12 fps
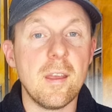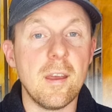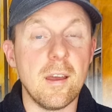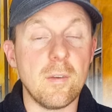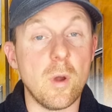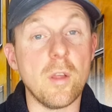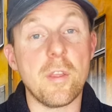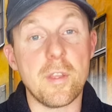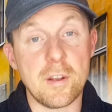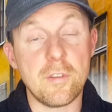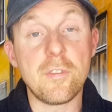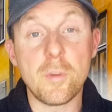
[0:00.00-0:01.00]
rather
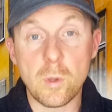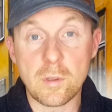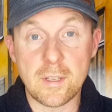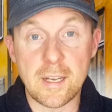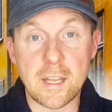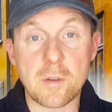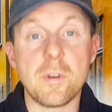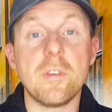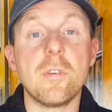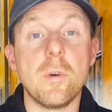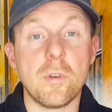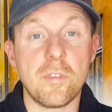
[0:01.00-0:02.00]
than salty
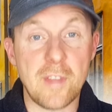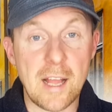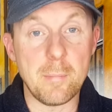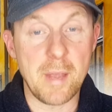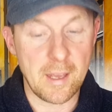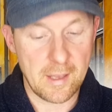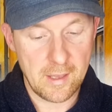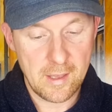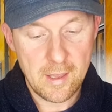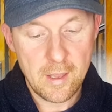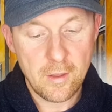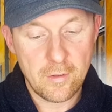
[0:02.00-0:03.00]
licorice or salmiak.
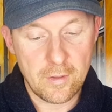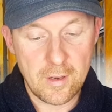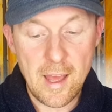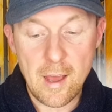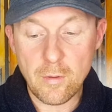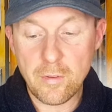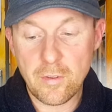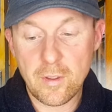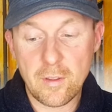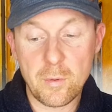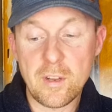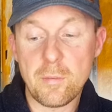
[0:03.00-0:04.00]
So now
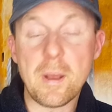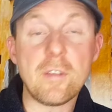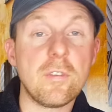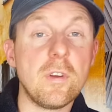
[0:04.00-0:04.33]
Swedish Match have